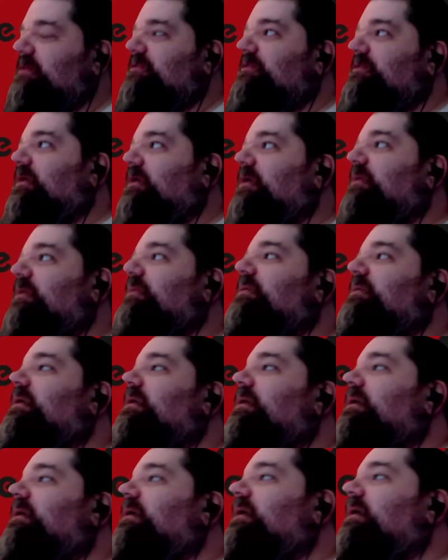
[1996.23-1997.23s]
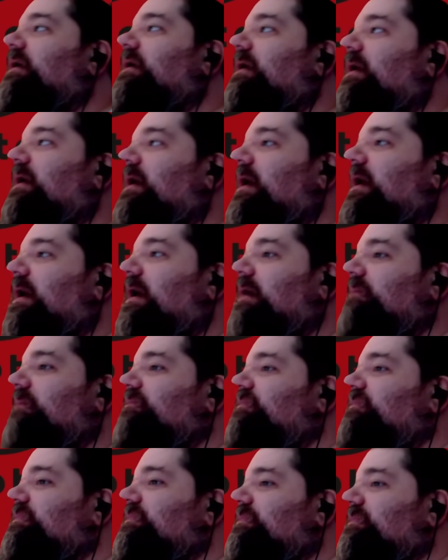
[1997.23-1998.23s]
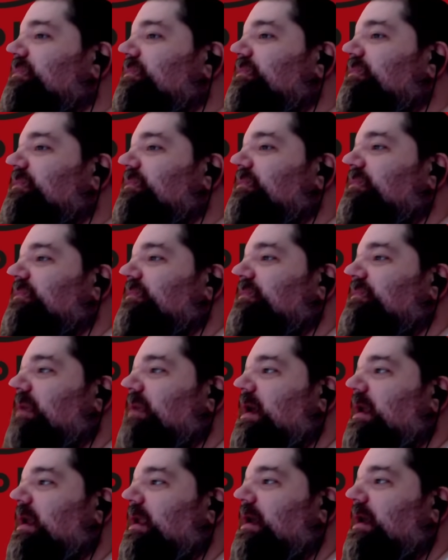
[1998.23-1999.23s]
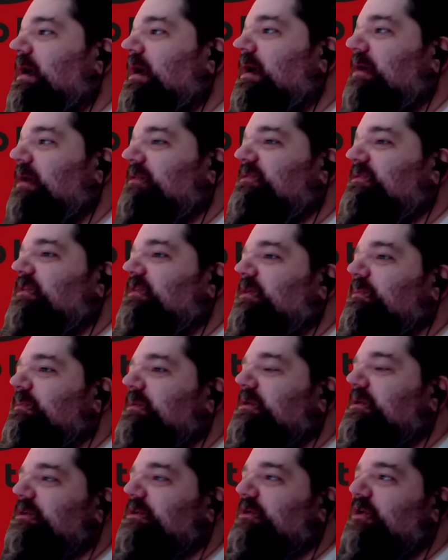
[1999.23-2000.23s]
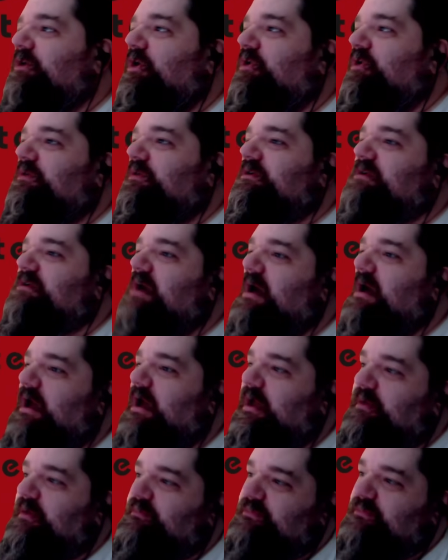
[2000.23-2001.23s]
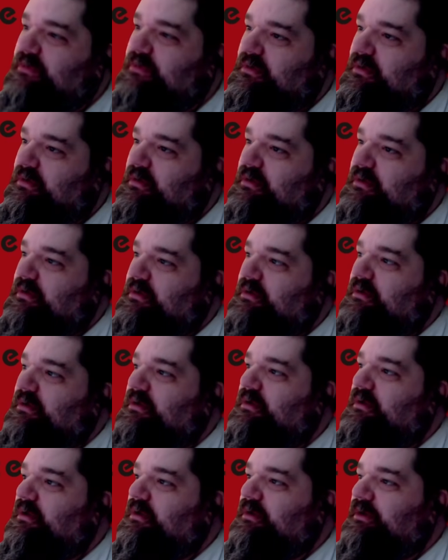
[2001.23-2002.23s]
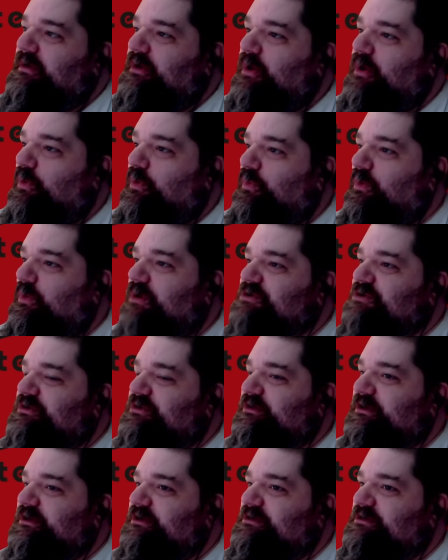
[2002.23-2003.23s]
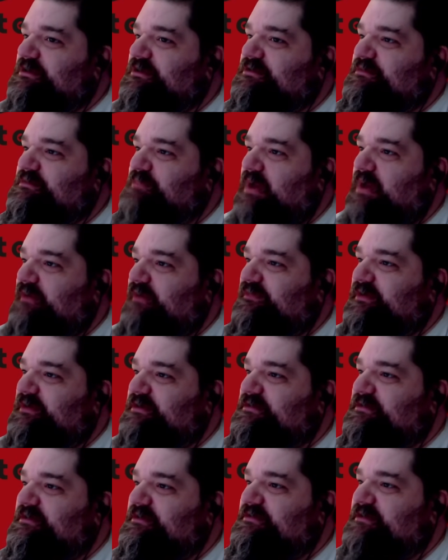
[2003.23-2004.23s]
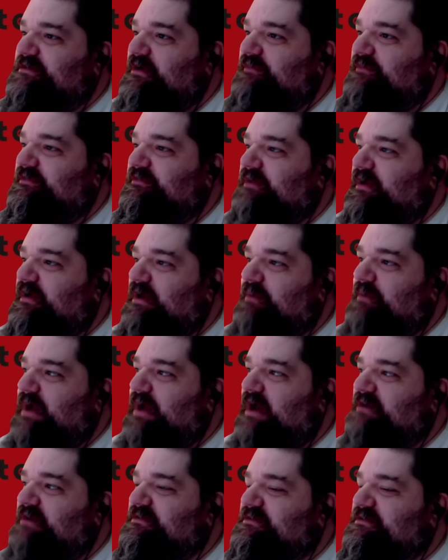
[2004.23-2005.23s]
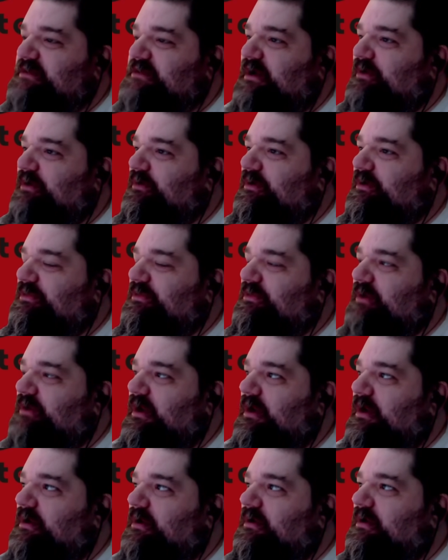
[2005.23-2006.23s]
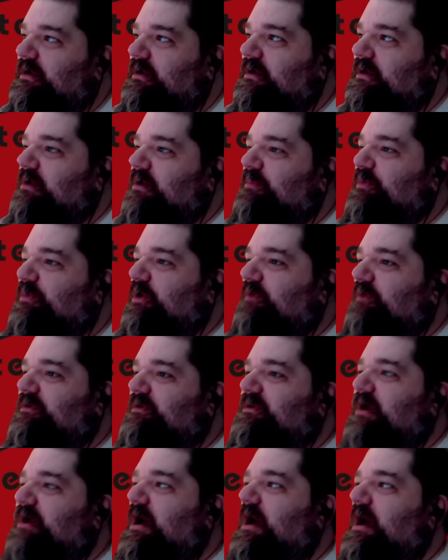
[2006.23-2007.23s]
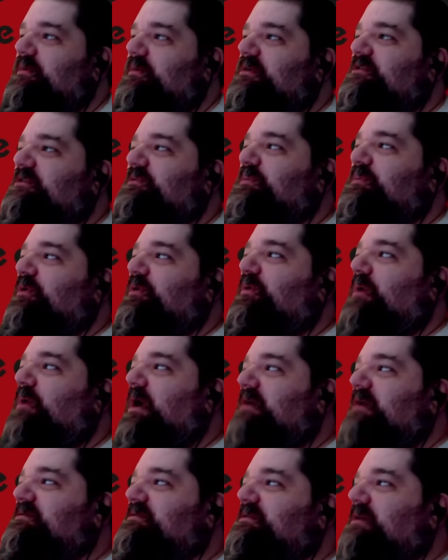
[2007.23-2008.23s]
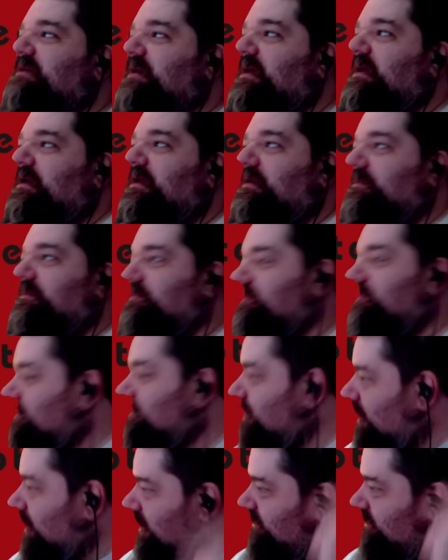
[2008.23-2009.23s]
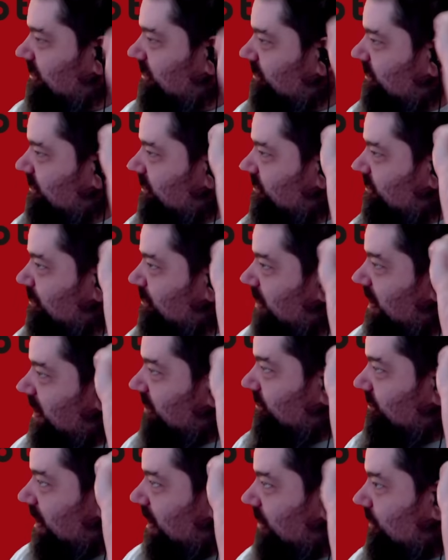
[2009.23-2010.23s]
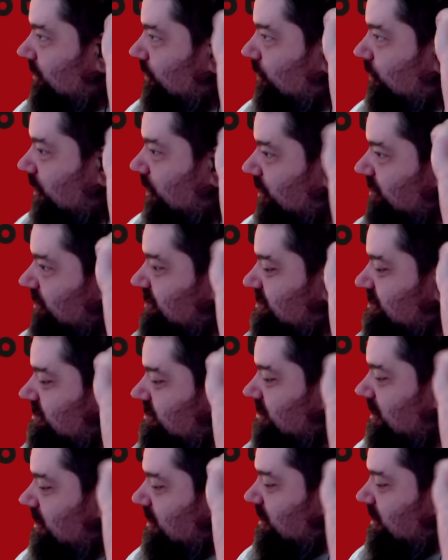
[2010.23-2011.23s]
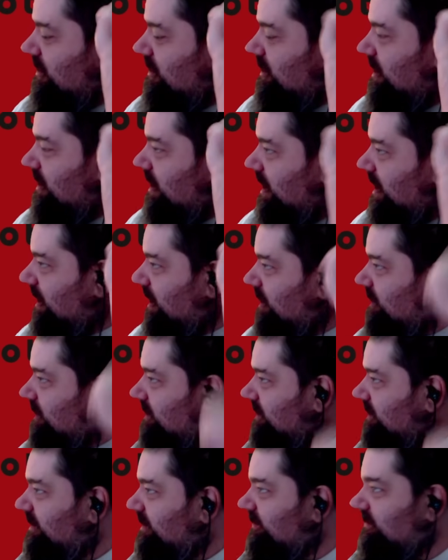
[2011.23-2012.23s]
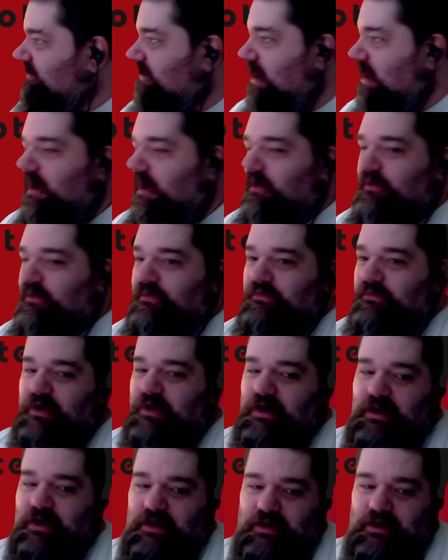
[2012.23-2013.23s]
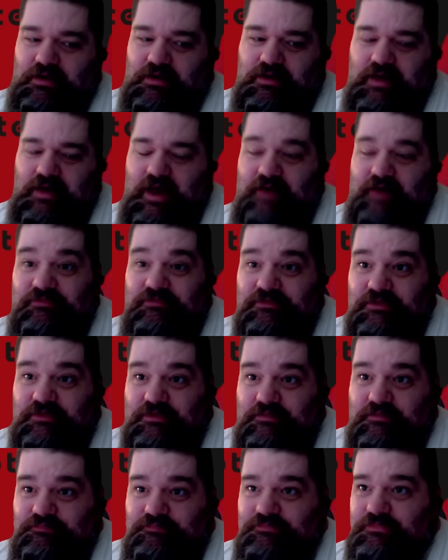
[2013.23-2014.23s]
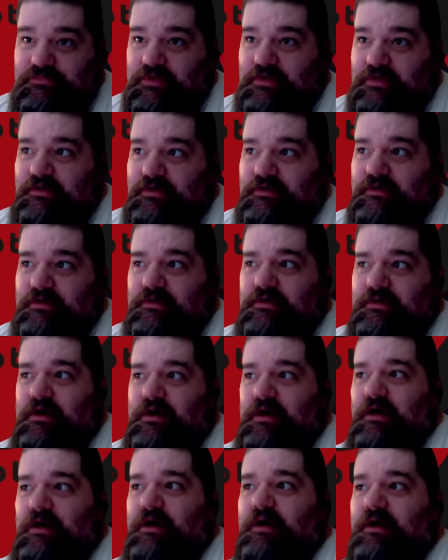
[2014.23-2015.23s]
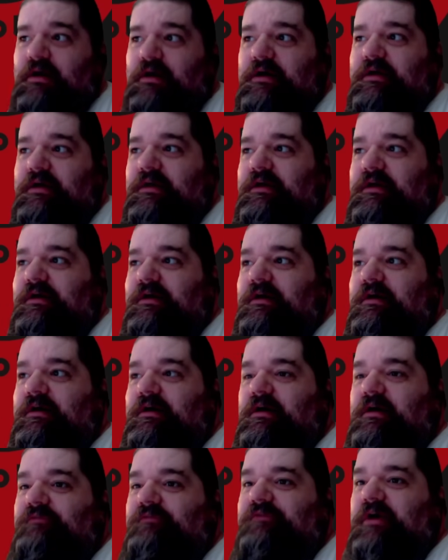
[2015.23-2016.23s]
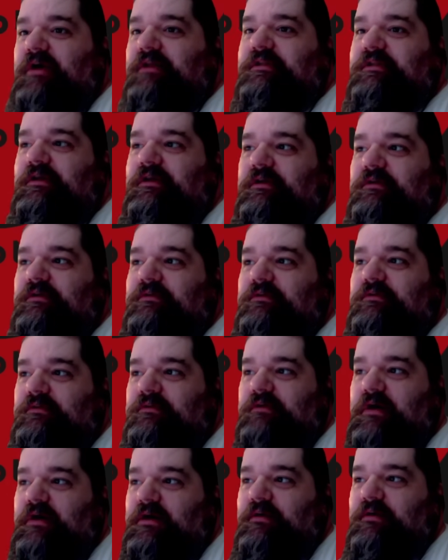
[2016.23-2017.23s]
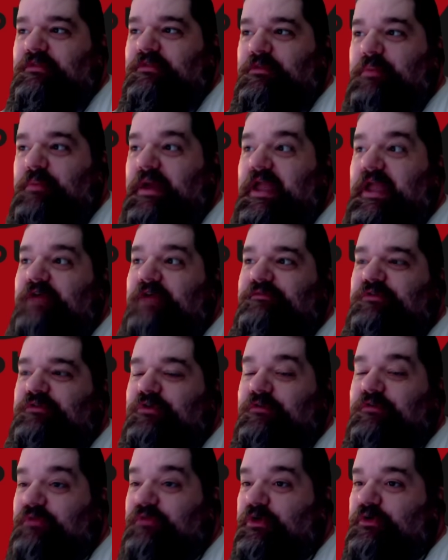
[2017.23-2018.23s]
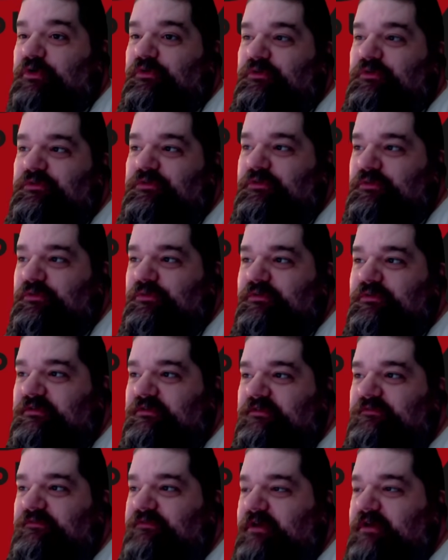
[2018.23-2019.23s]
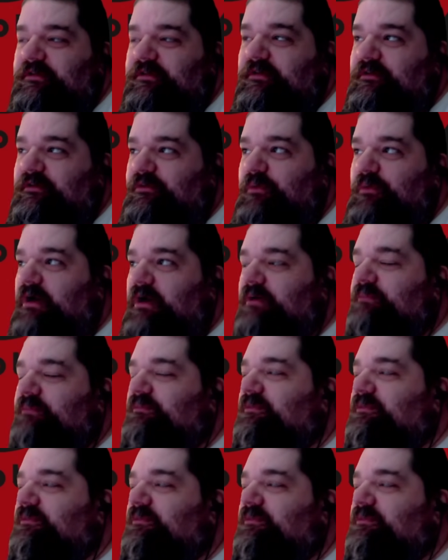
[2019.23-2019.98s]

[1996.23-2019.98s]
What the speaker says: So and it seemingly over time, you know, originally just manifested itself as like a mass hysteria thing, but over time it's progressed, and symptoms may have gotten worse, and is now having them affecting the behavior of those who it's infected as well.